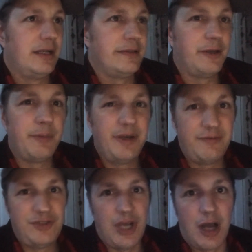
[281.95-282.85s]
a little bit of
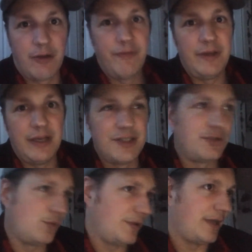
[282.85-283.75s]
geography. I
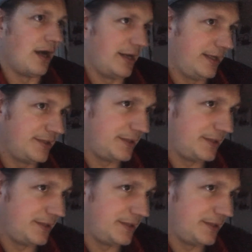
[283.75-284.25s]
still want the audience to